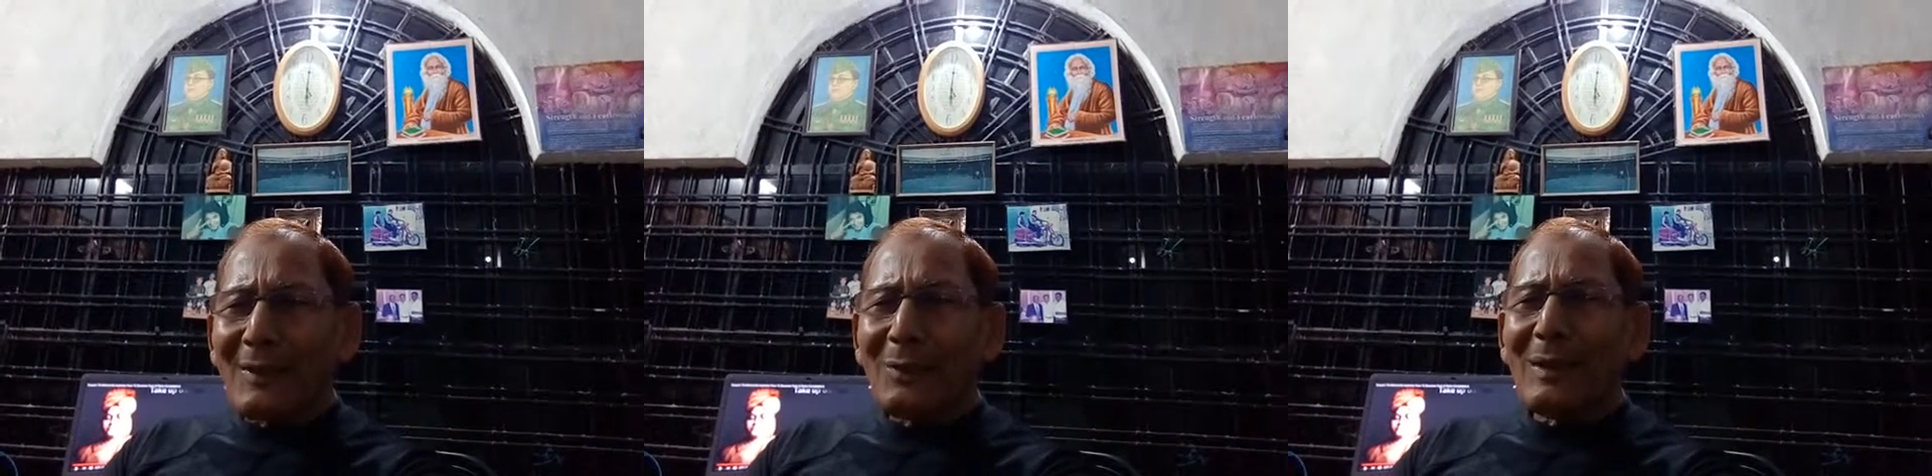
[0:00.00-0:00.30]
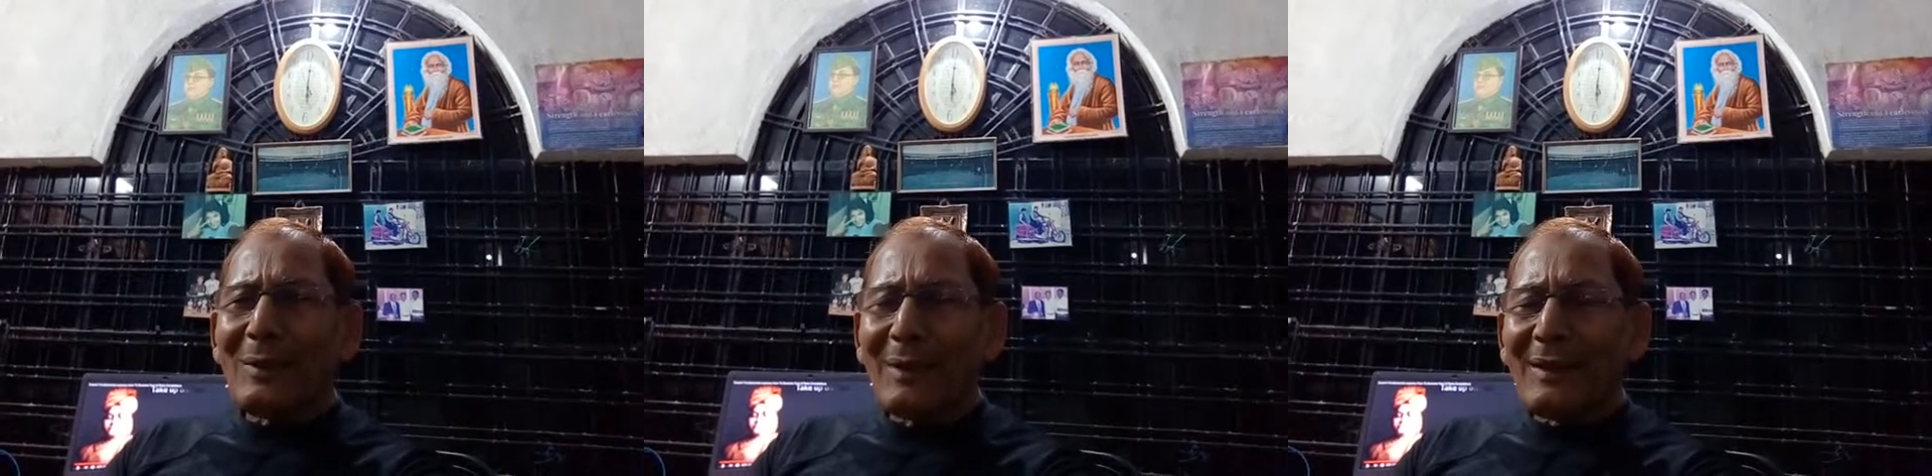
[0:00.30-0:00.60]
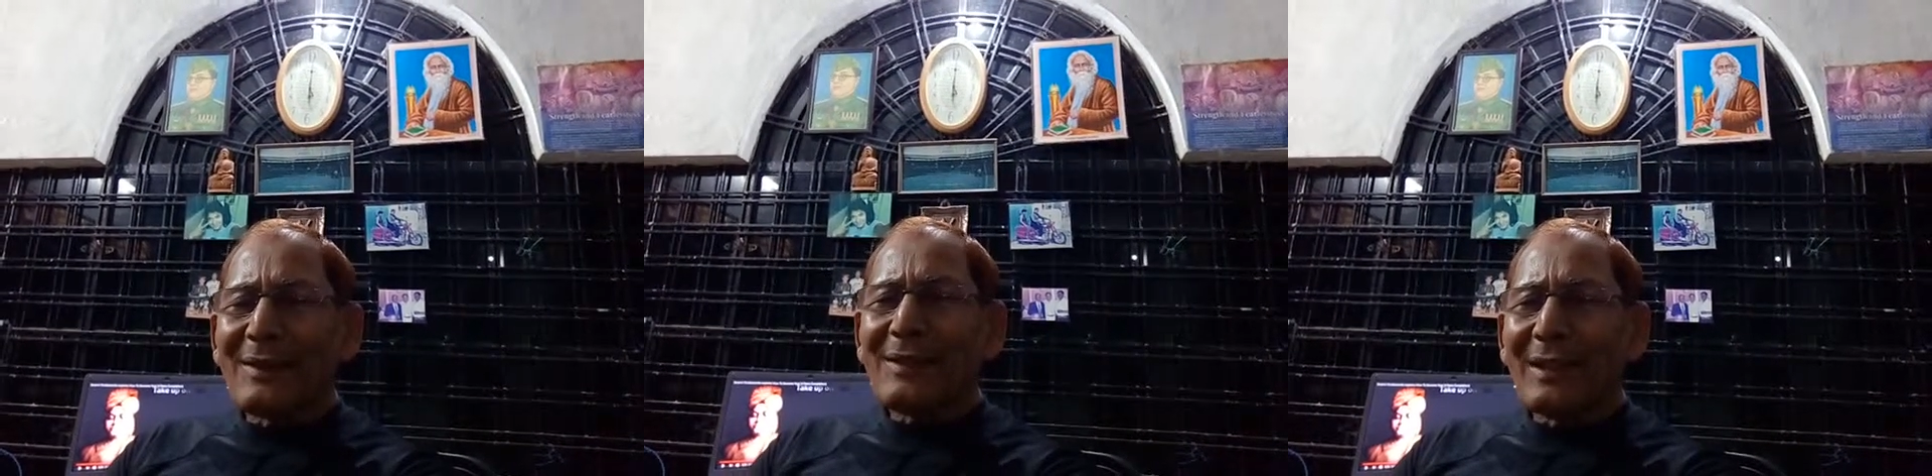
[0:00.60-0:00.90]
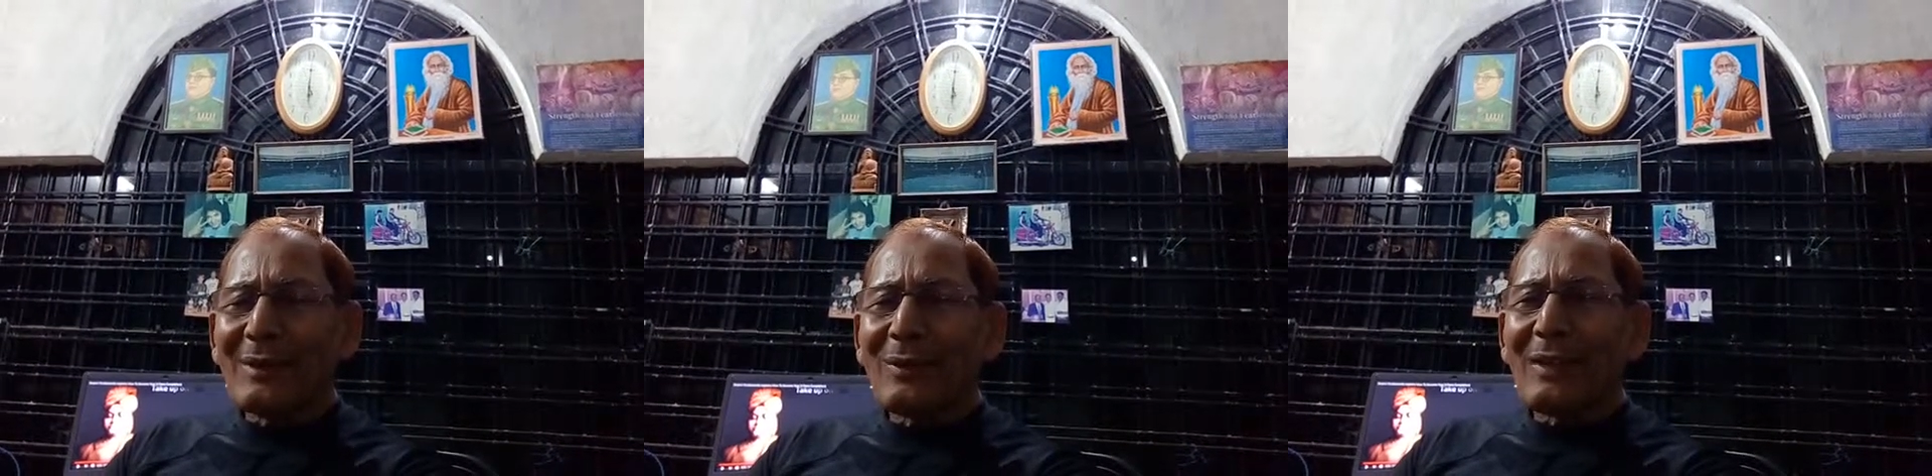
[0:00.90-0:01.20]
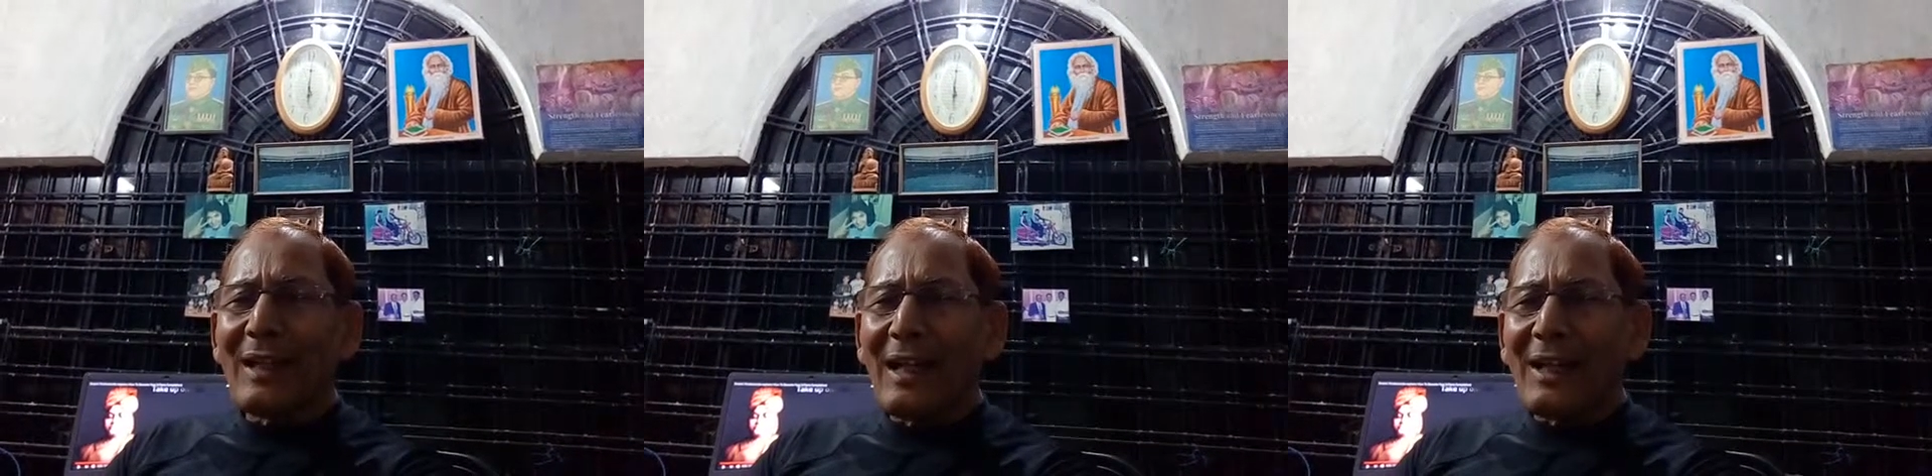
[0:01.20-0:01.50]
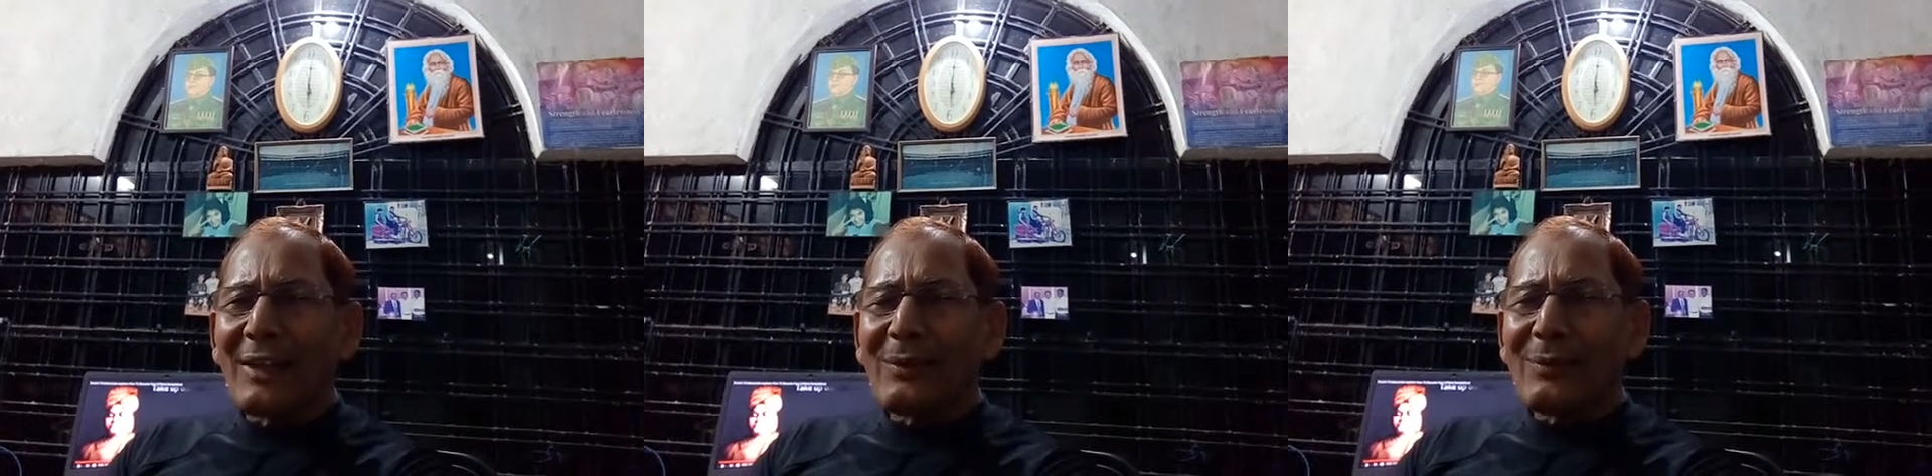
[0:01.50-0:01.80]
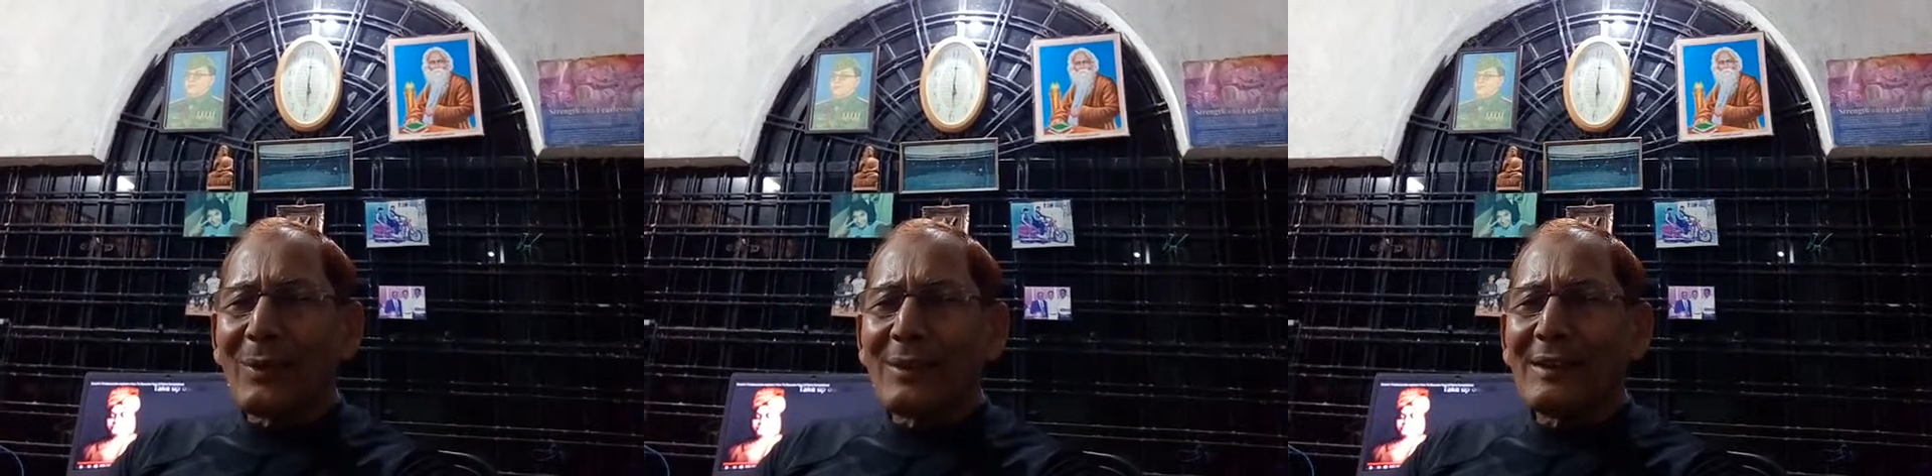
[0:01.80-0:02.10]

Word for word: you will even stake your life for